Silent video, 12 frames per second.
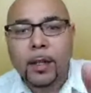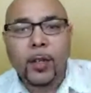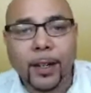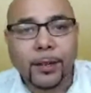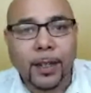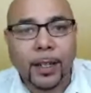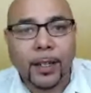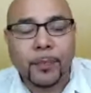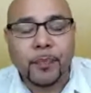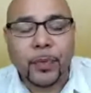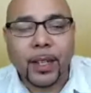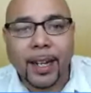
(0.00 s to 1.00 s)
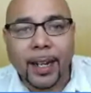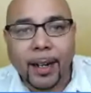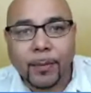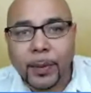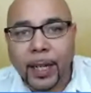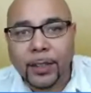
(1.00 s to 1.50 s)
So you cut off a little
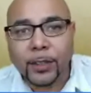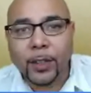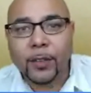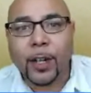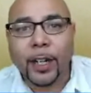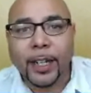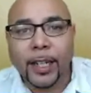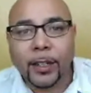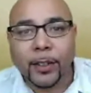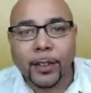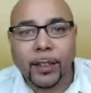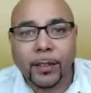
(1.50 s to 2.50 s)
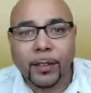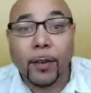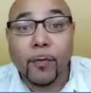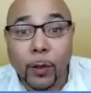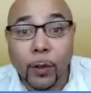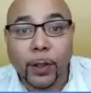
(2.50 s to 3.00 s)
bit, and I'm not sure
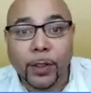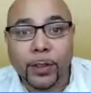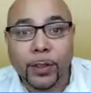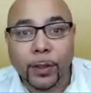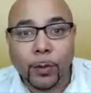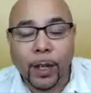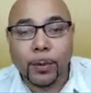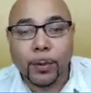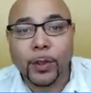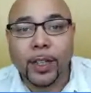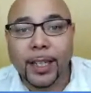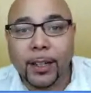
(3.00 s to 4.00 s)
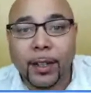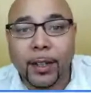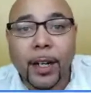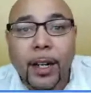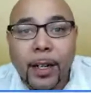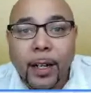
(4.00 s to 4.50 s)
if our viewers were able
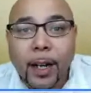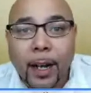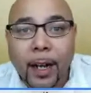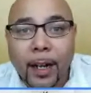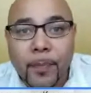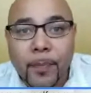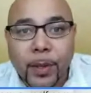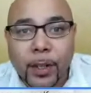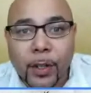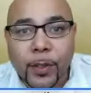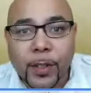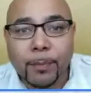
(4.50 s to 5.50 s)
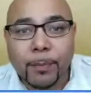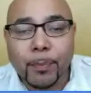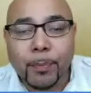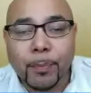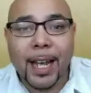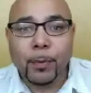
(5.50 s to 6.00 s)
to hear. You
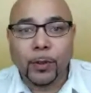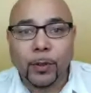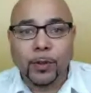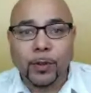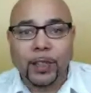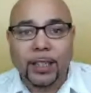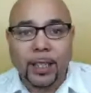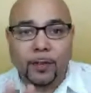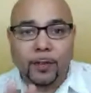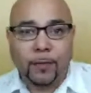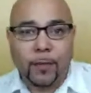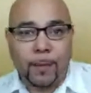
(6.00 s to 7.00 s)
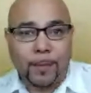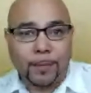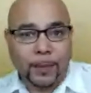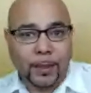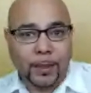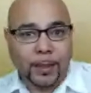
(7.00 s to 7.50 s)
said being able to see it
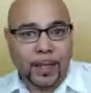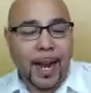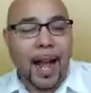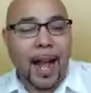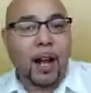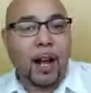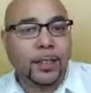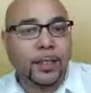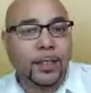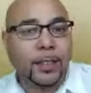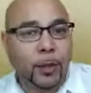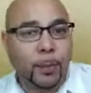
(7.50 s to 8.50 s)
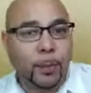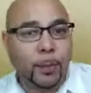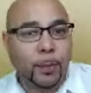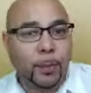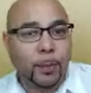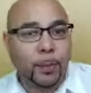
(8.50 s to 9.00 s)
from an outside
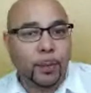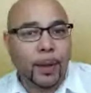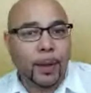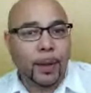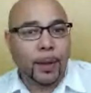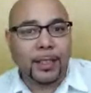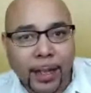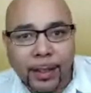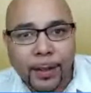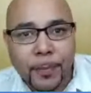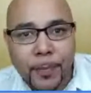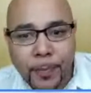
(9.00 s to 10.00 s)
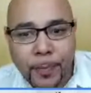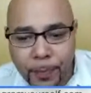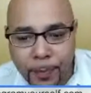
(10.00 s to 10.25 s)
perspective. Is that what you